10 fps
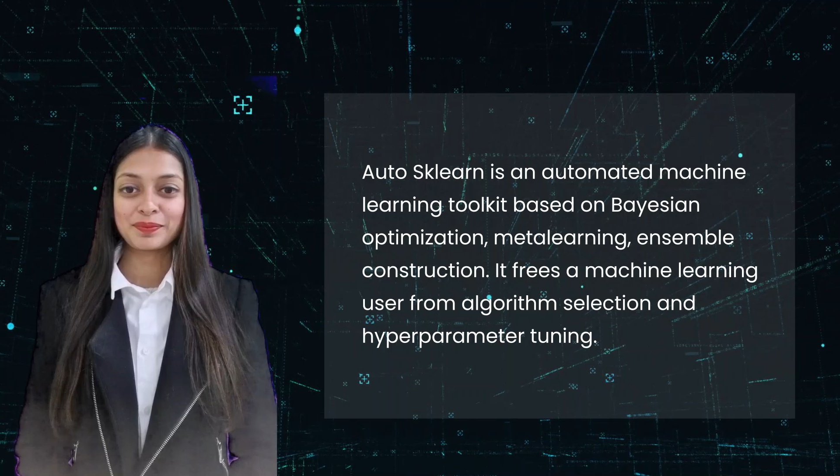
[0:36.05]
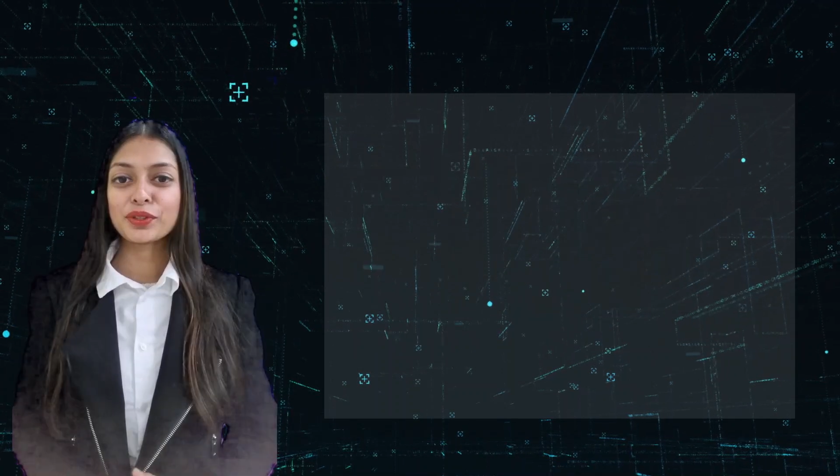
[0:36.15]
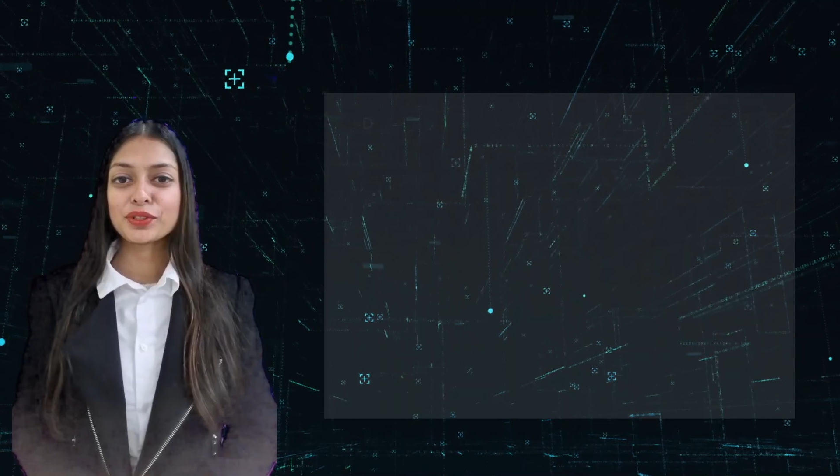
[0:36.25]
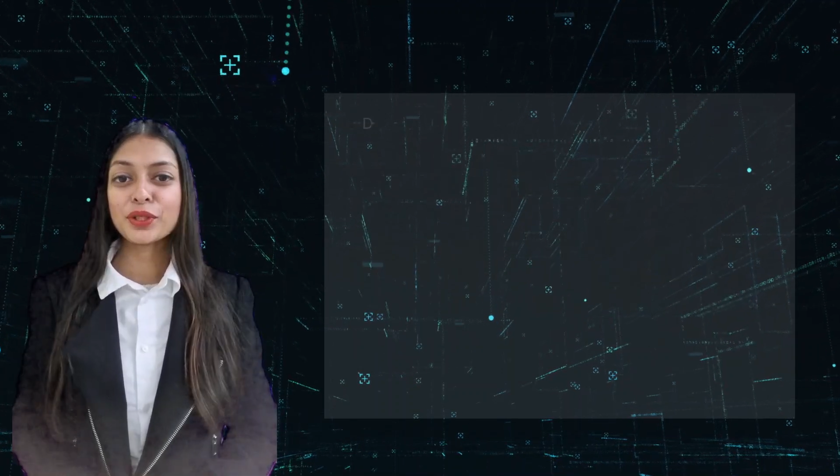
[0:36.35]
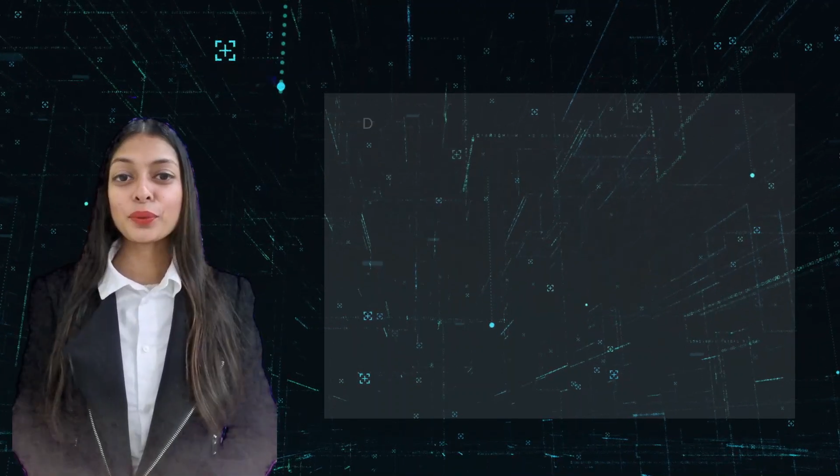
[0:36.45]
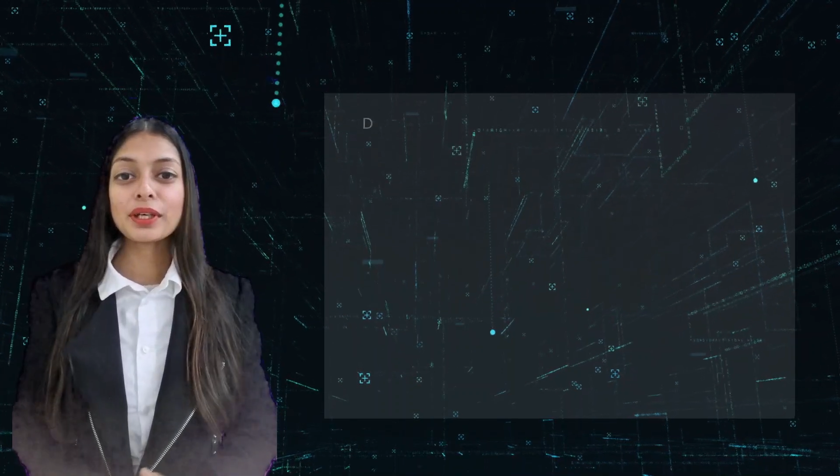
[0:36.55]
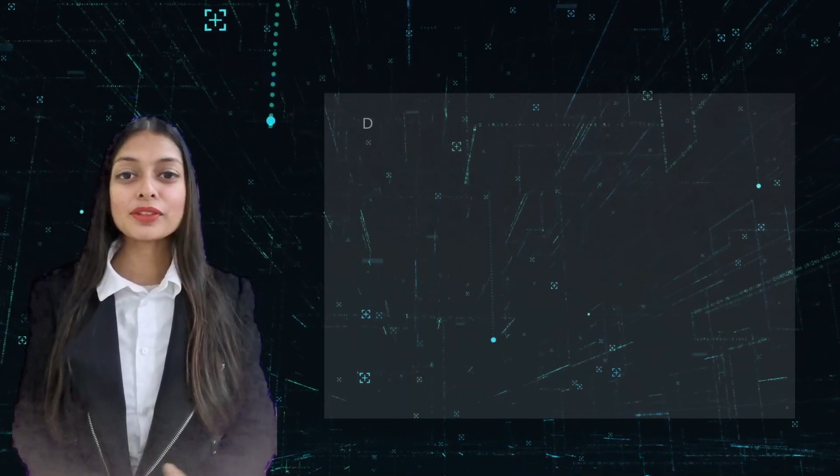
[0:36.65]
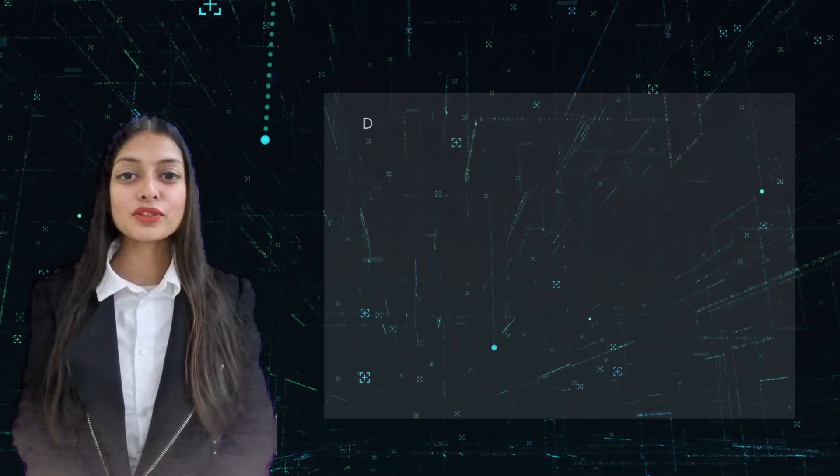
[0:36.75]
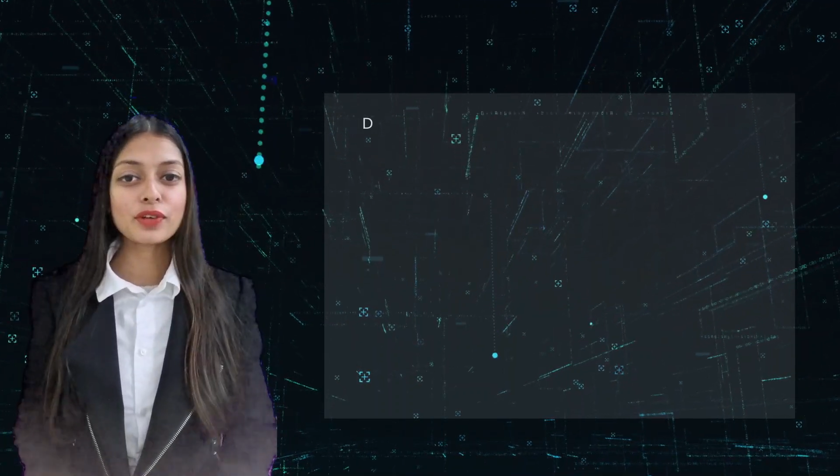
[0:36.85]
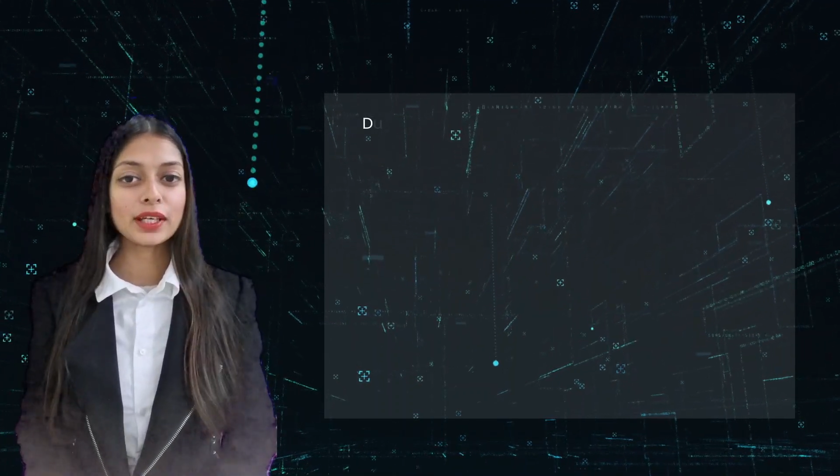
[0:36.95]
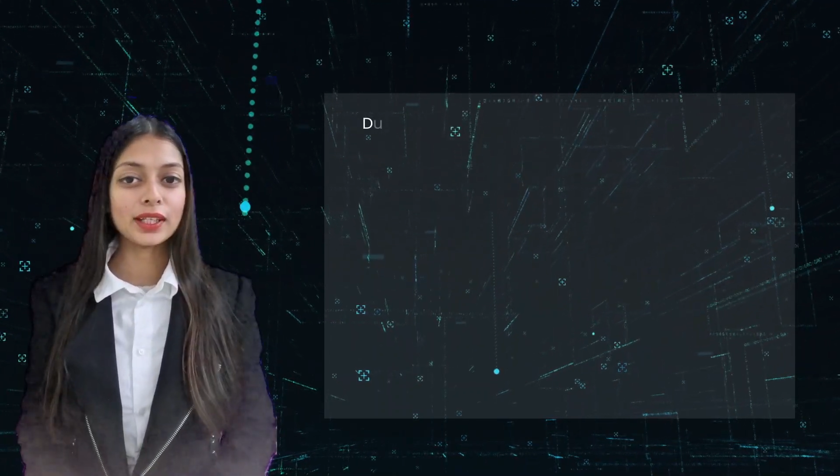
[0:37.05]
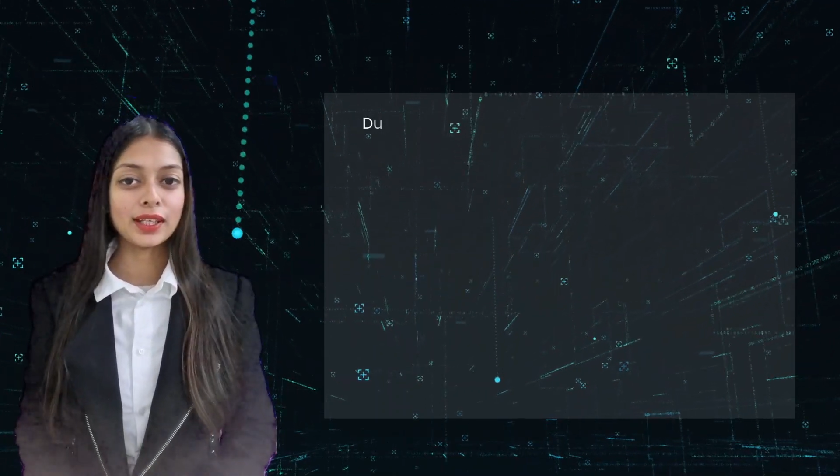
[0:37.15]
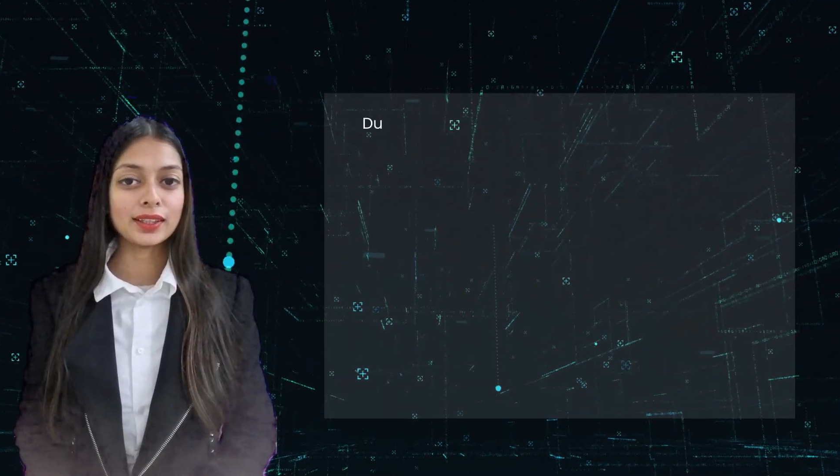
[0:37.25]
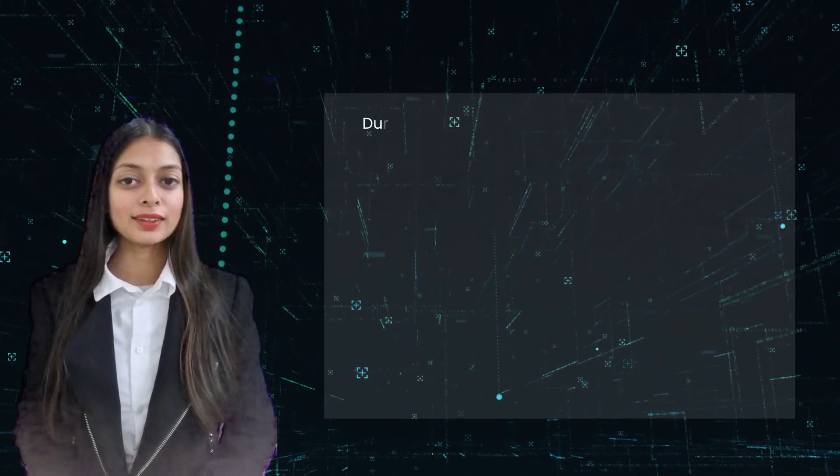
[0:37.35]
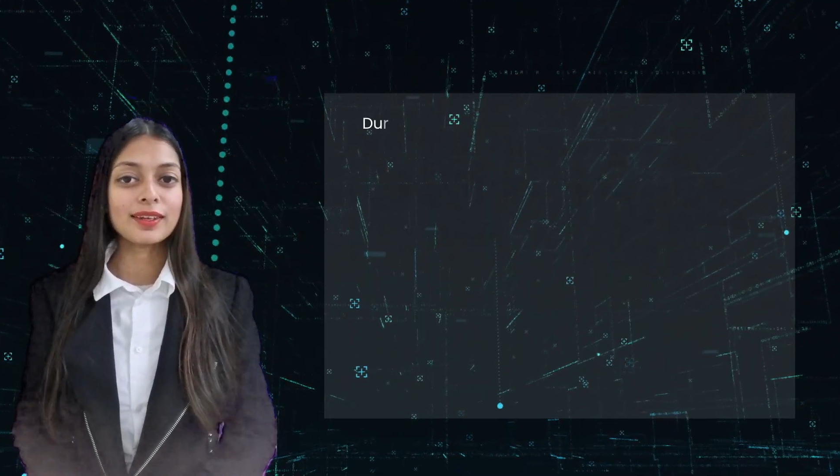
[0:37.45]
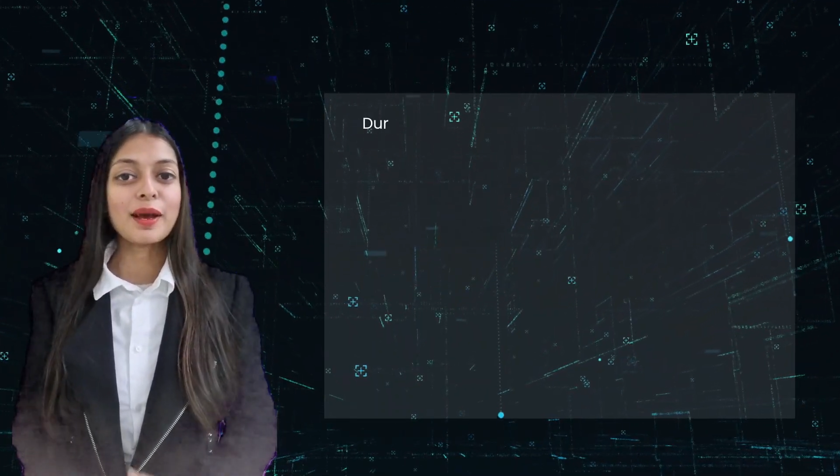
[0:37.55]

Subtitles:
During training,